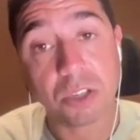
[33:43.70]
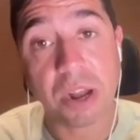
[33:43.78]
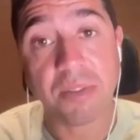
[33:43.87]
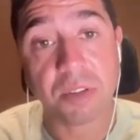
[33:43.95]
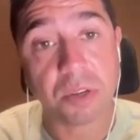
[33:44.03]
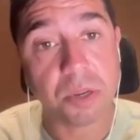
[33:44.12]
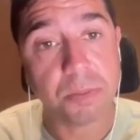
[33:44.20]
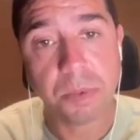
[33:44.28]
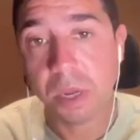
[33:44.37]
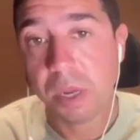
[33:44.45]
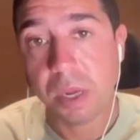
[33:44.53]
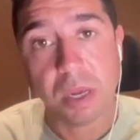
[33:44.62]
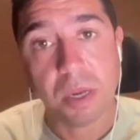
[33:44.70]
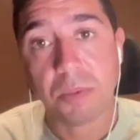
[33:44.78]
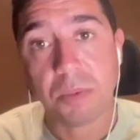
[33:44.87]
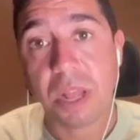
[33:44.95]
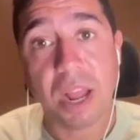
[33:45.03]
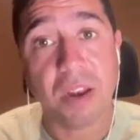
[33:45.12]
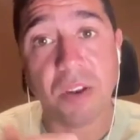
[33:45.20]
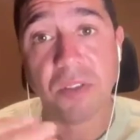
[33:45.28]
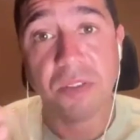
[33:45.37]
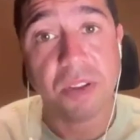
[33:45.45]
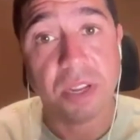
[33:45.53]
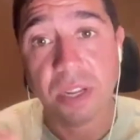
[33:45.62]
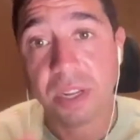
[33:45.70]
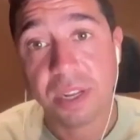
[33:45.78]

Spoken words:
travel time. But they love it.